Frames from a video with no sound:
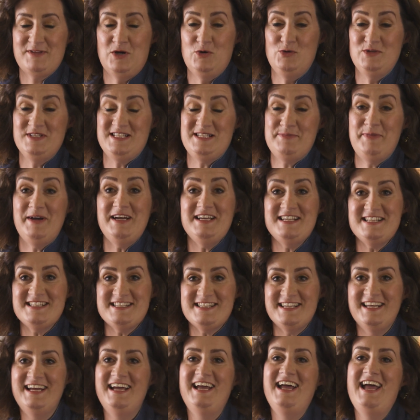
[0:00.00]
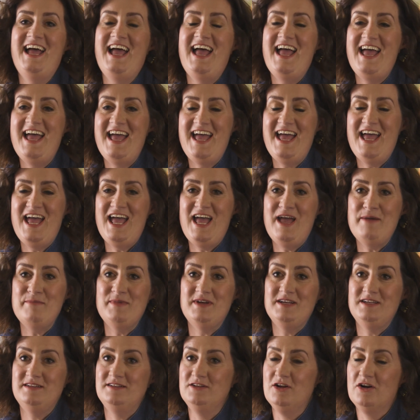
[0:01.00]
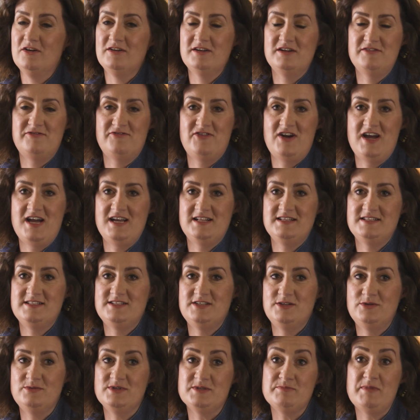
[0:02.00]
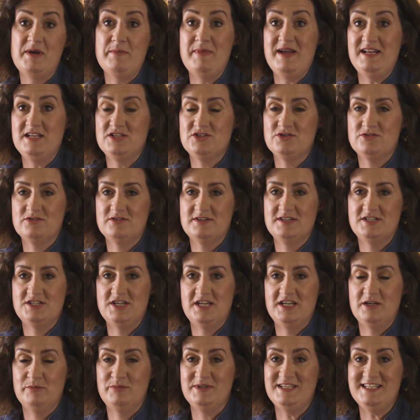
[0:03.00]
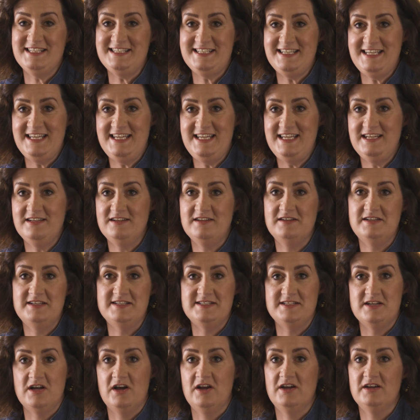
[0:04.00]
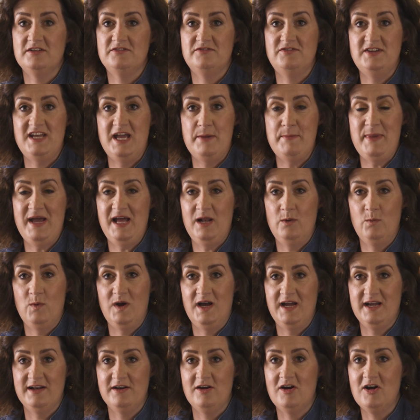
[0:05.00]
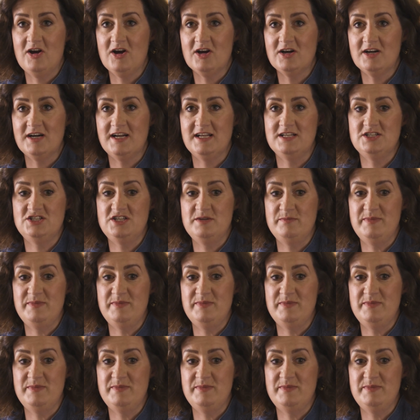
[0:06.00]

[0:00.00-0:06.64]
Old Spice. Lauren LaFrance, who was my mentor in JWT and is now at VML Y&R, and she